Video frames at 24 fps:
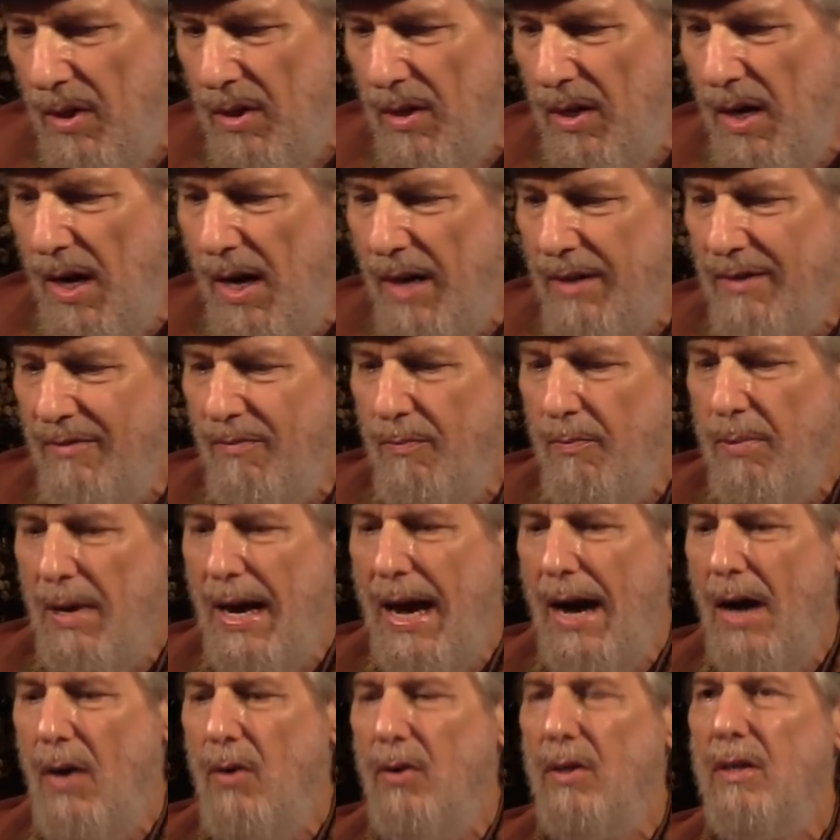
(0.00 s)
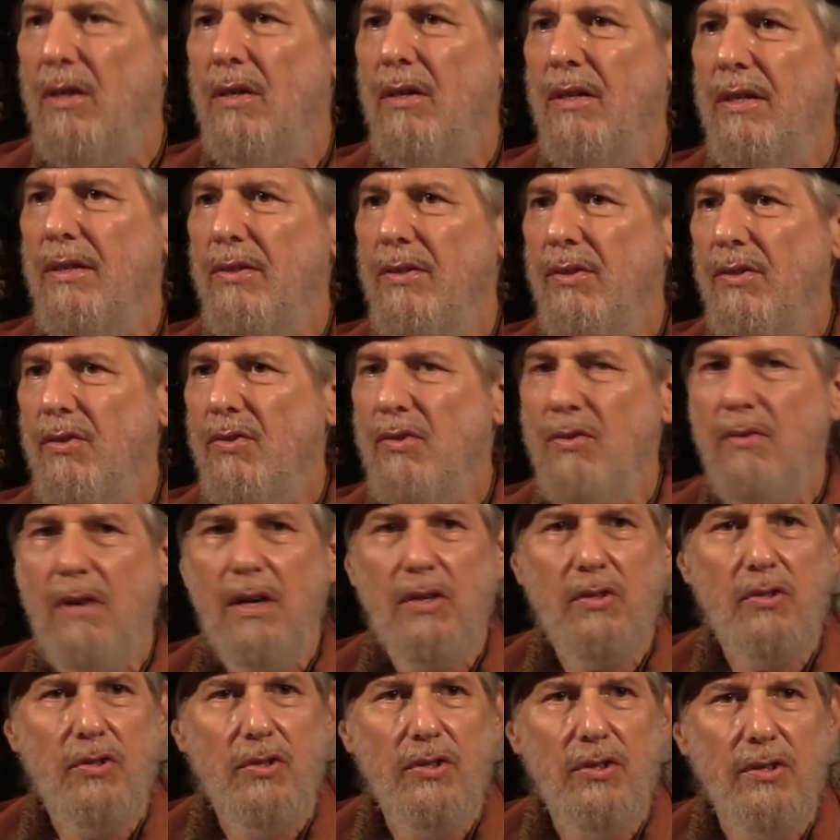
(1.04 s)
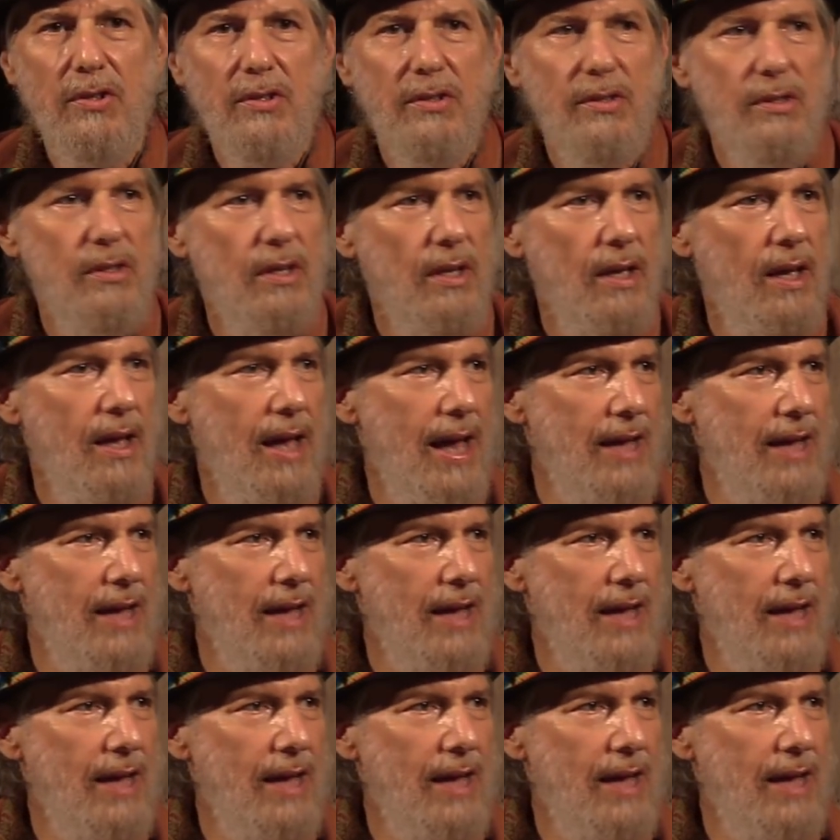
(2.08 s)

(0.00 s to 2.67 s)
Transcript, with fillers: god of power and destruction